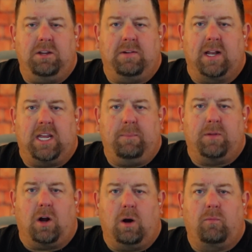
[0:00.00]
You've got to keep
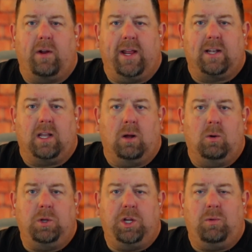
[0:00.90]
the overhead
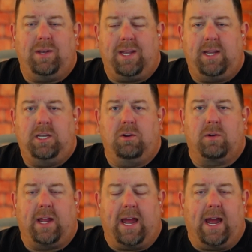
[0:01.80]
low. You need your
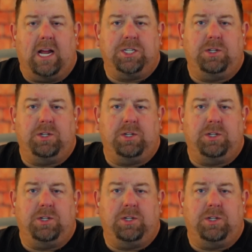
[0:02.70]
cash.